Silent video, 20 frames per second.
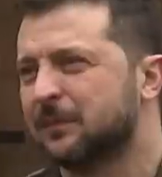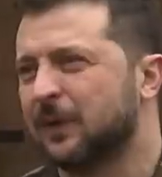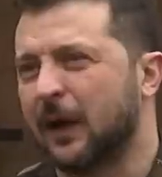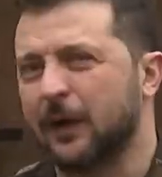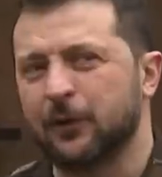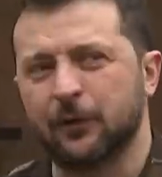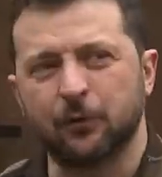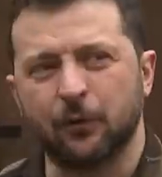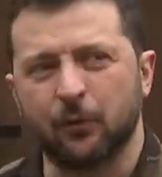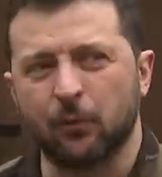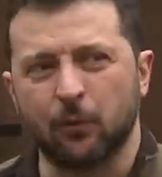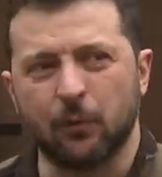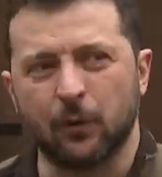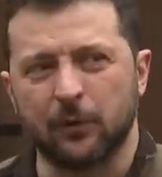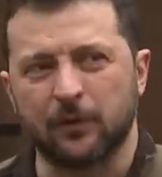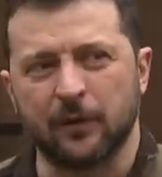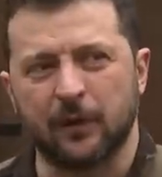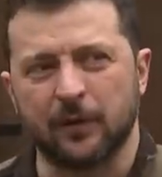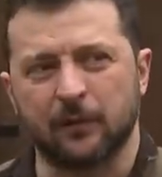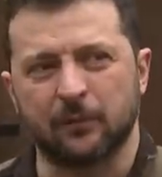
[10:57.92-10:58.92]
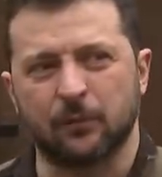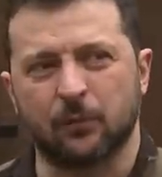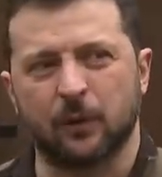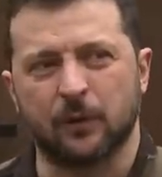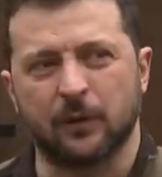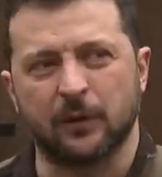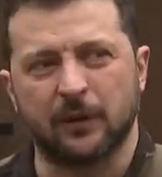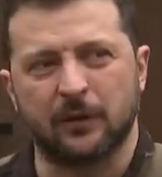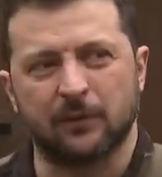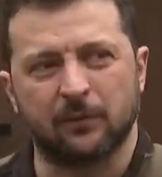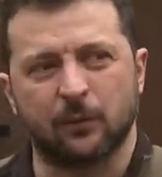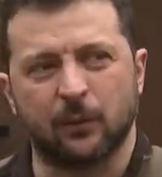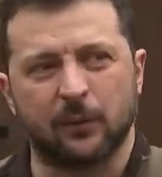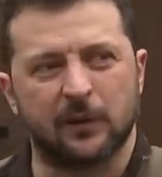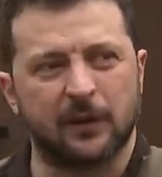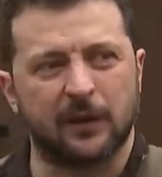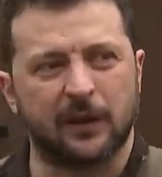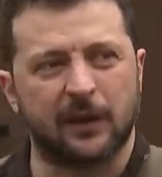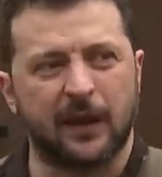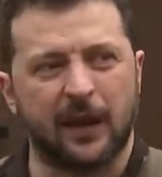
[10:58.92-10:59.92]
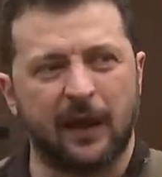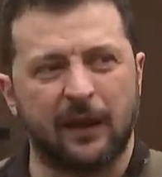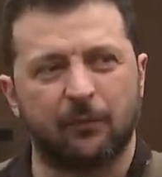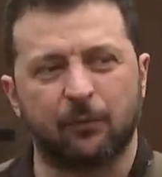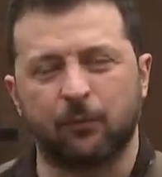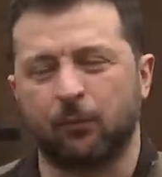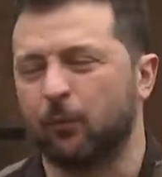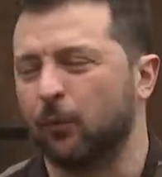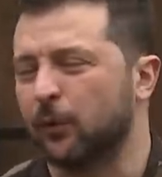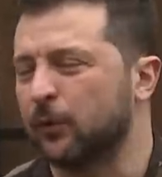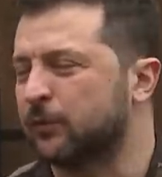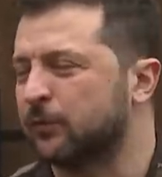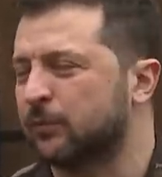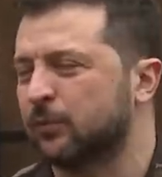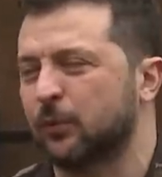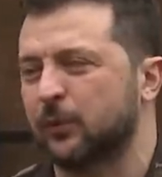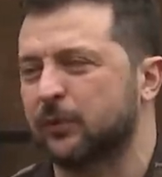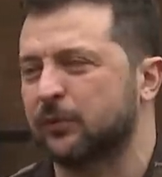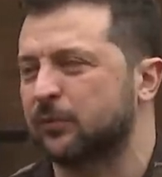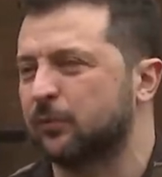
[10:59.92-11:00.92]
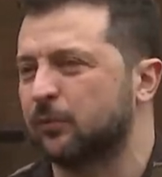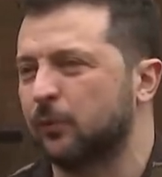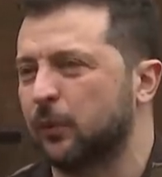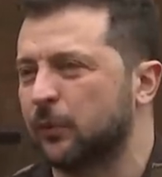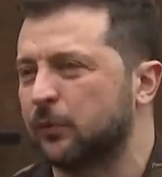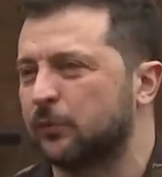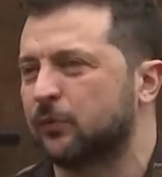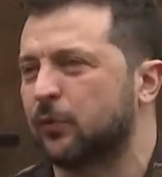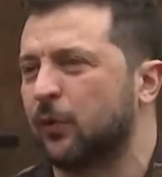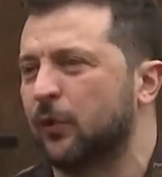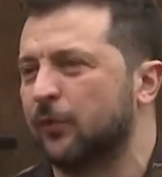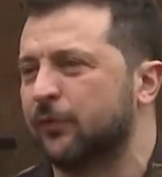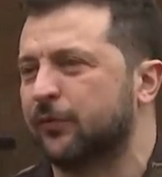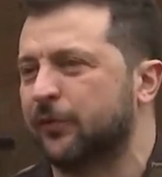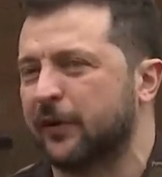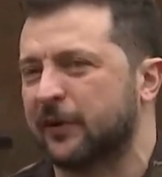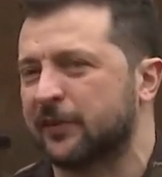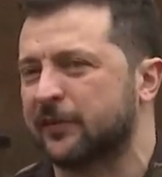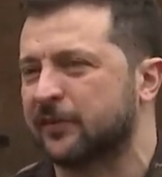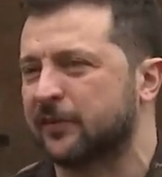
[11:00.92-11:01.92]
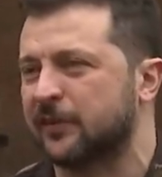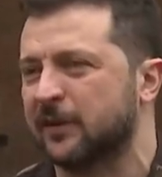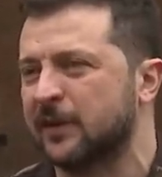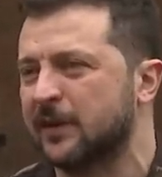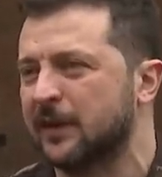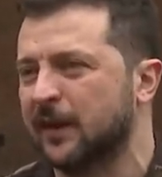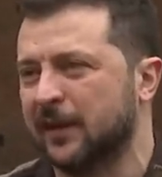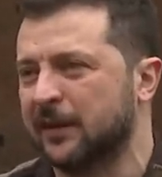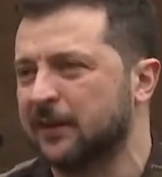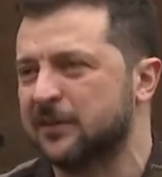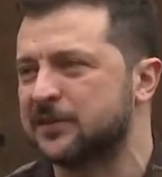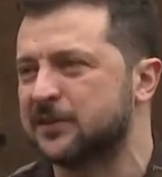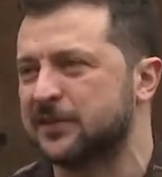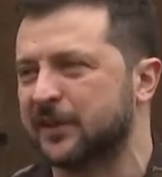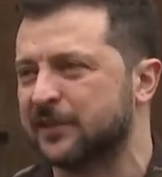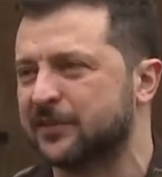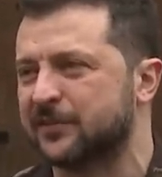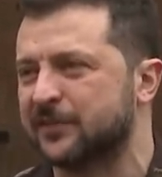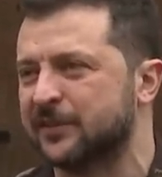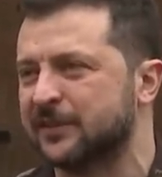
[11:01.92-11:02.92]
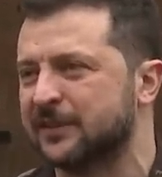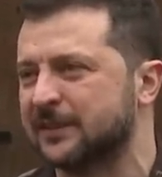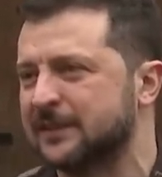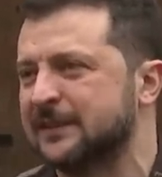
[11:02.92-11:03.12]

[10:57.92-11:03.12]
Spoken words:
I don't know what they gave, what contracts, and etc.